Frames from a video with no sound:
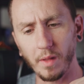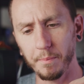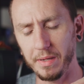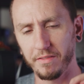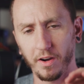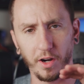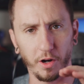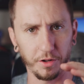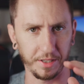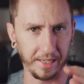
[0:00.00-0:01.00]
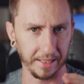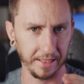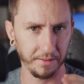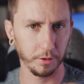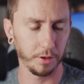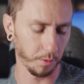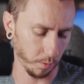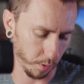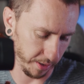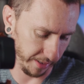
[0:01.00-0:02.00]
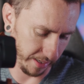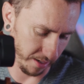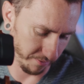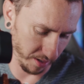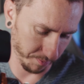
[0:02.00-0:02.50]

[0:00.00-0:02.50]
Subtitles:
be very hard to get level. You were working kind of